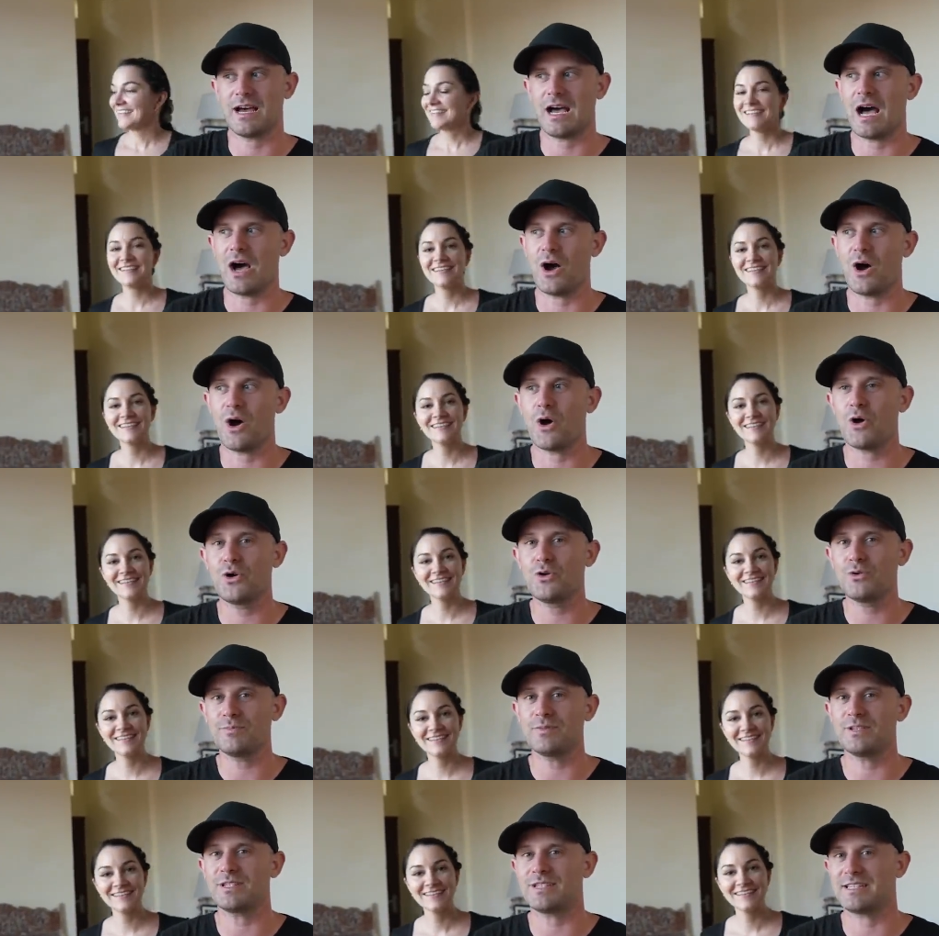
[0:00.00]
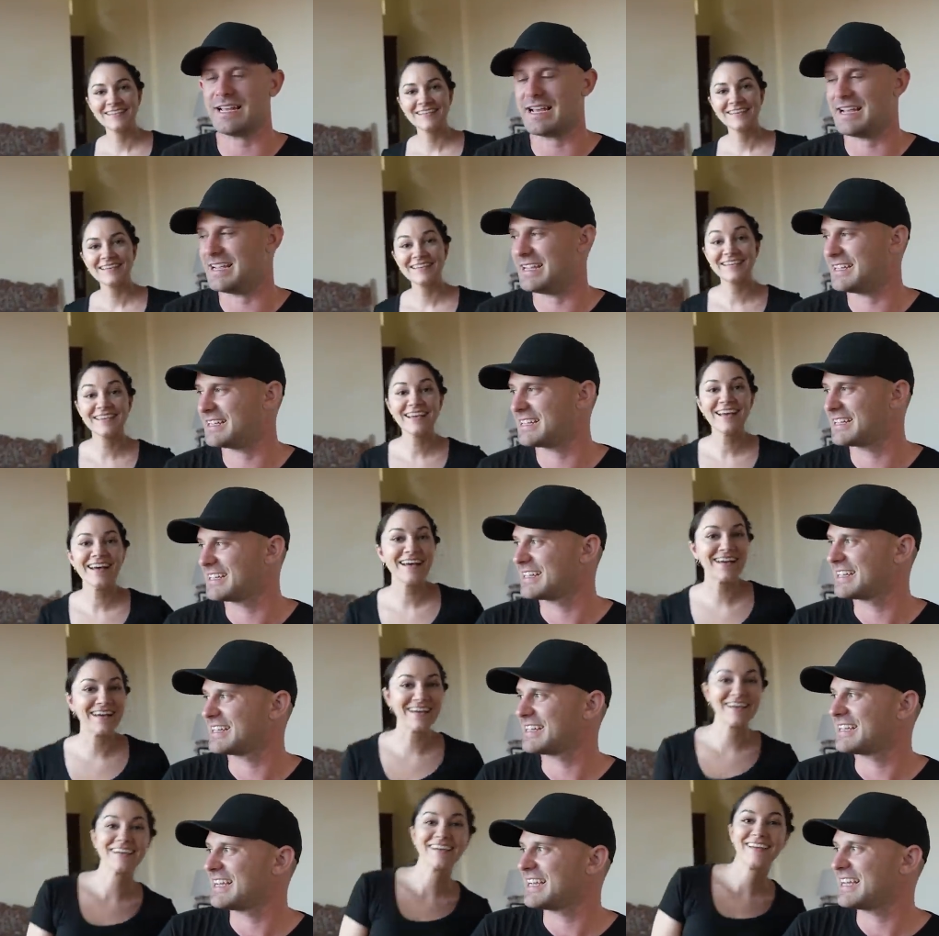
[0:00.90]
Speaker 1: a homestay.
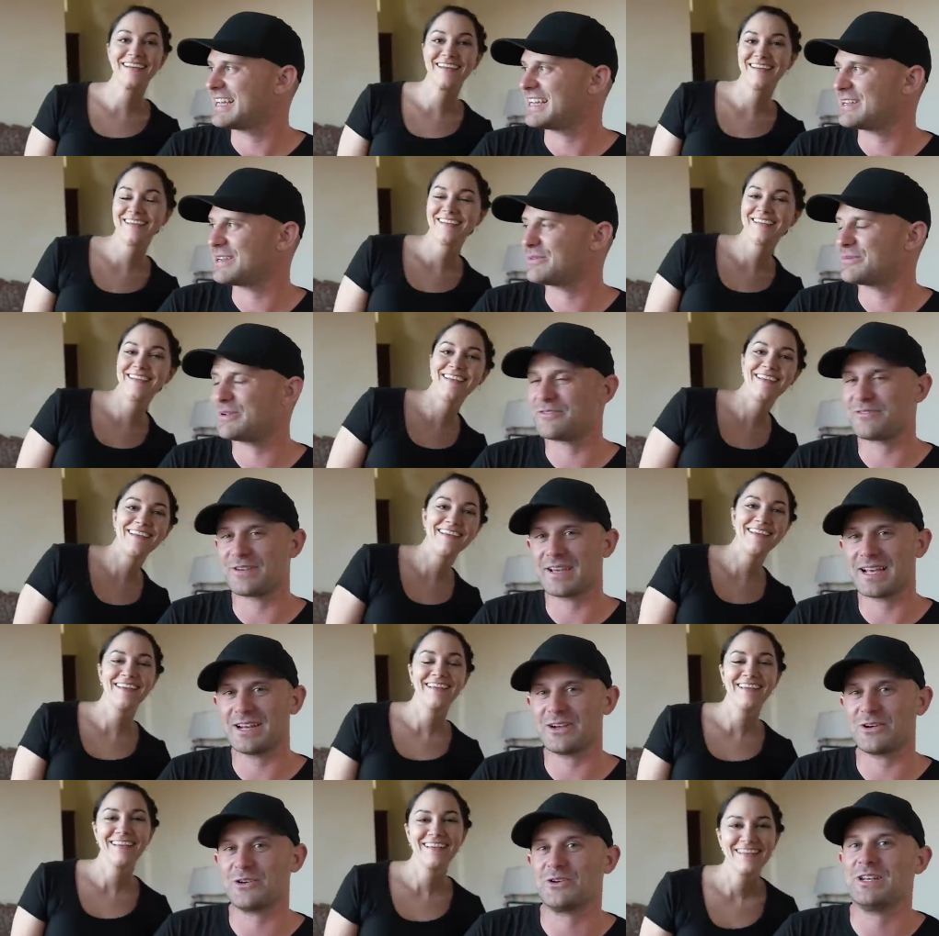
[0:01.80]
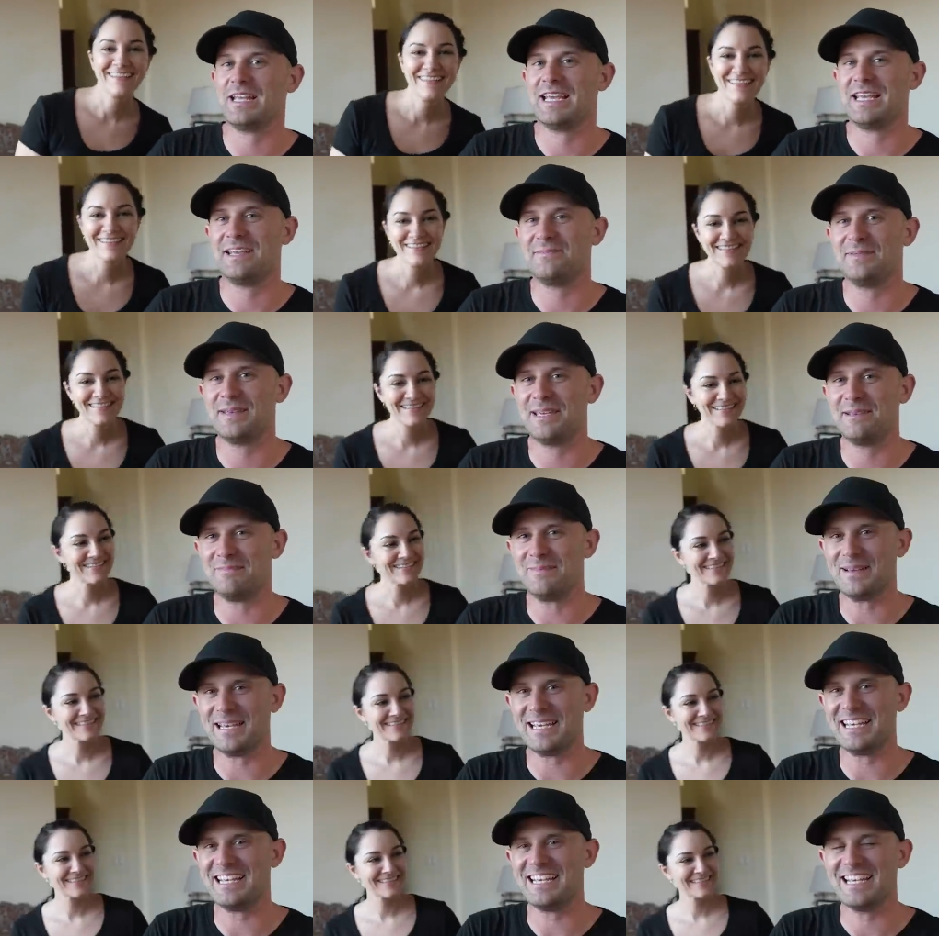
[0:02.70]
Yeah. Uh, we found it on
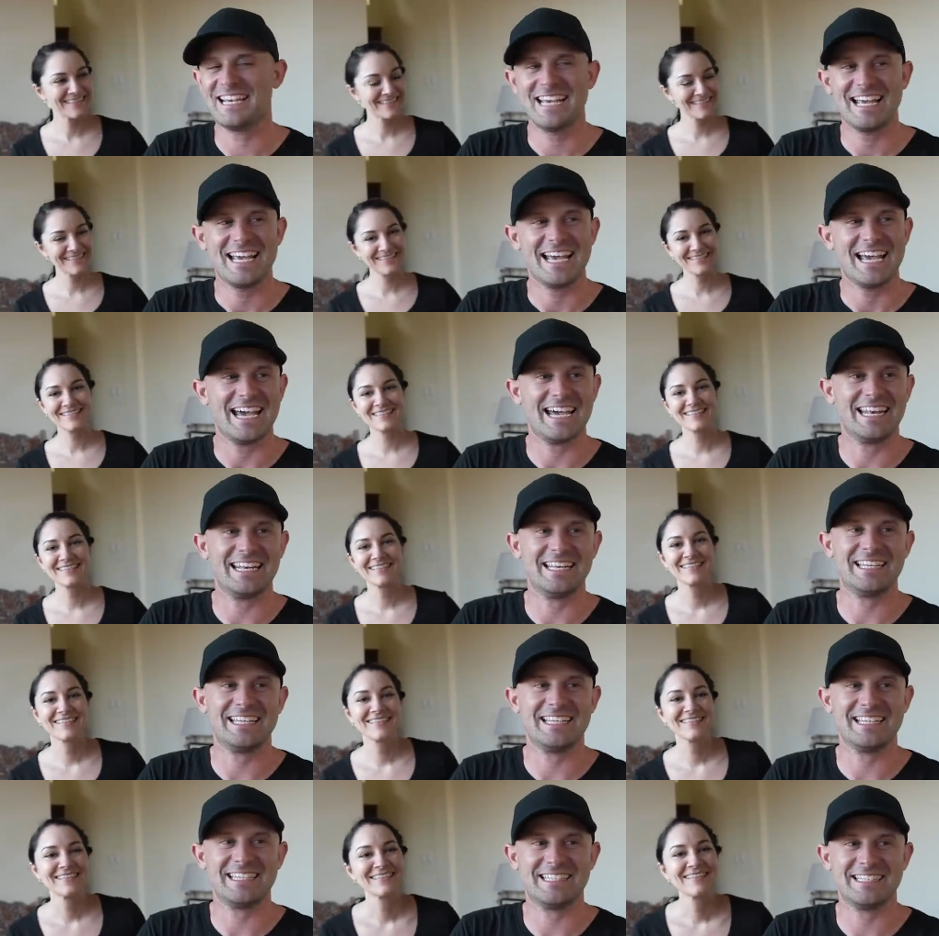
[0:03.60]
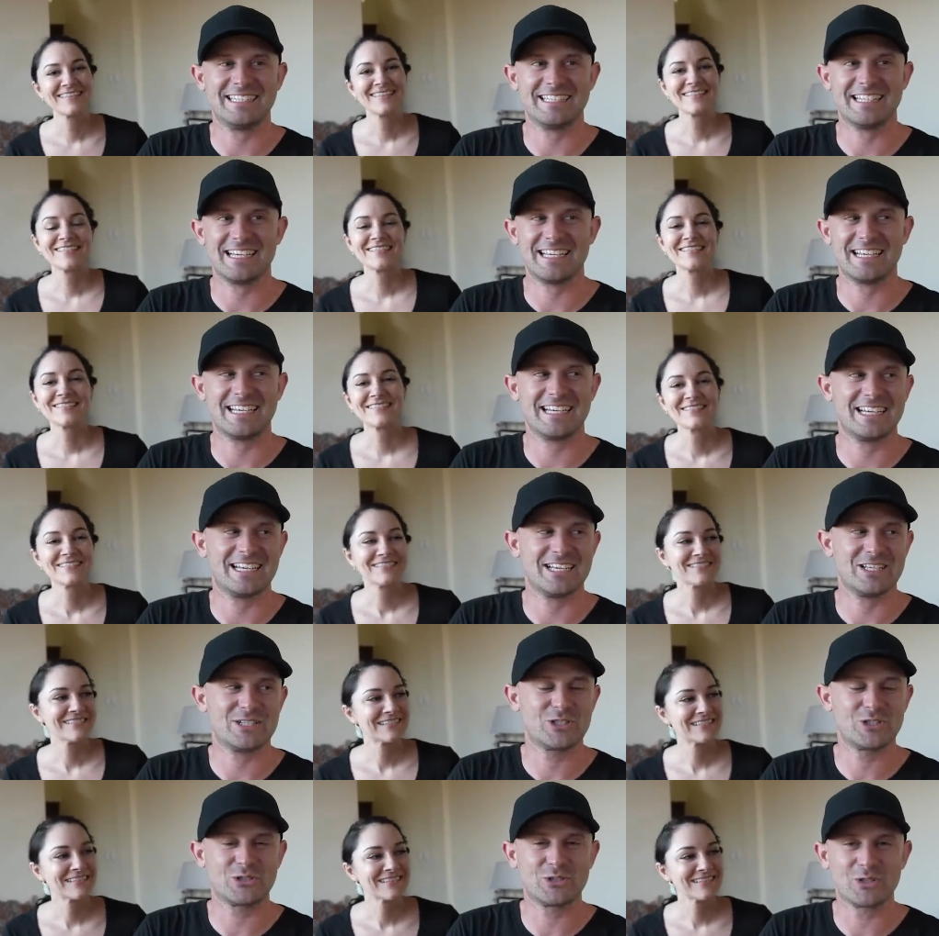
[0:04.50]
Airbnb and it is
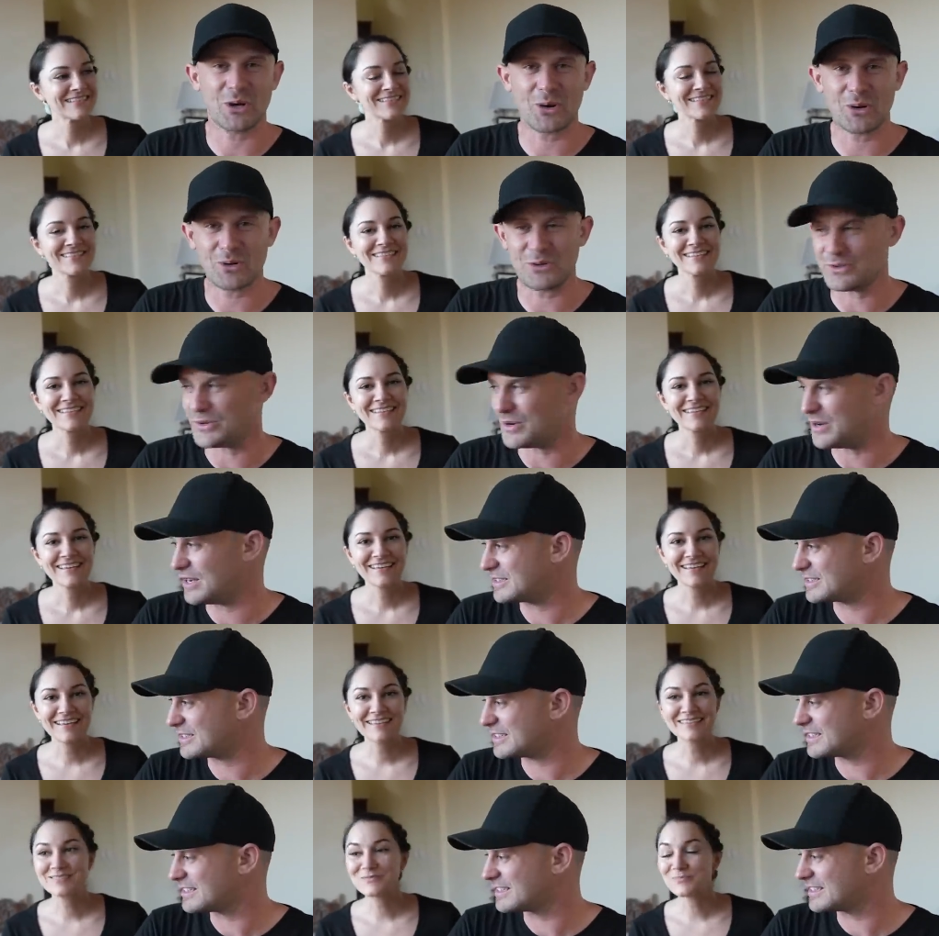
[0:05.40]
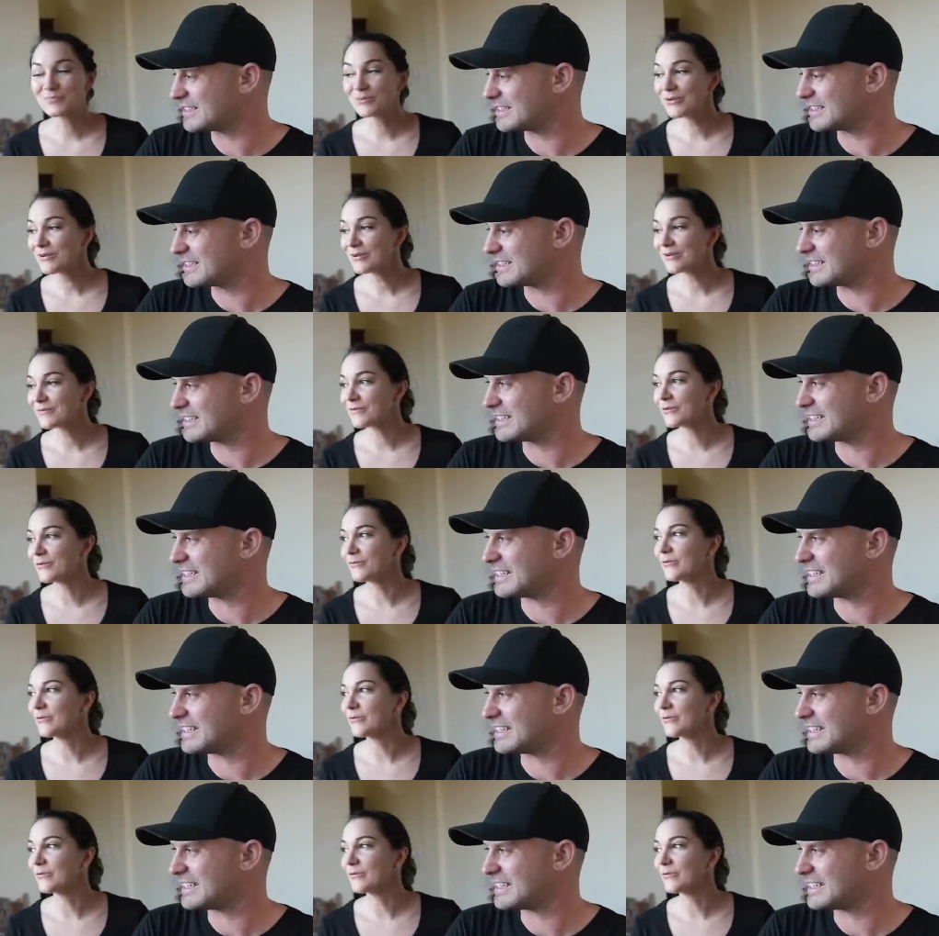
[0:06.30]
so nice.
Speaker 2: It's beautiful.